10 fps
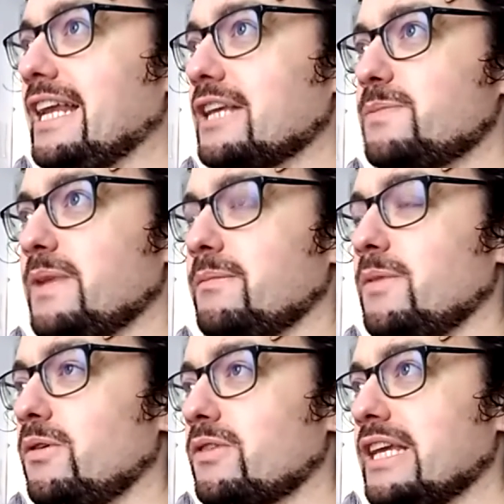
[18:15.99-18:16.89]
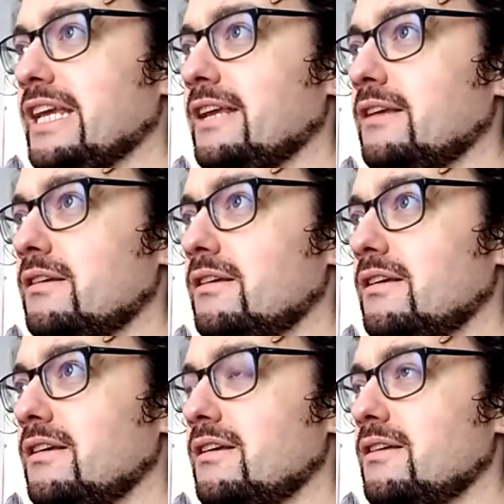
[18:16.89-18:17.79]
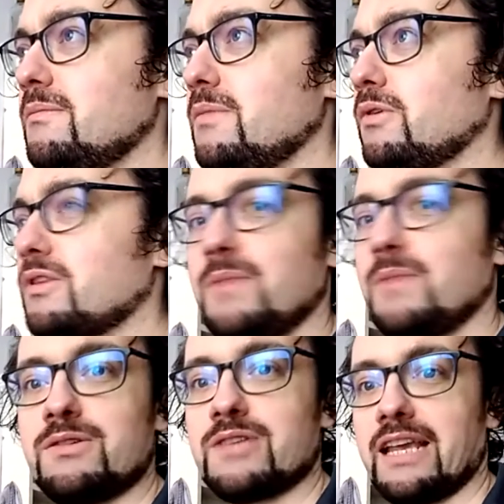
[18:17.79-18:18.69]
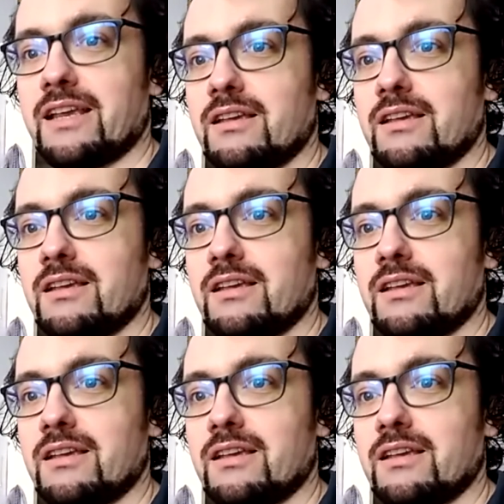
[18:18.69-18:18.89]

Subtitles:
it's been more the music.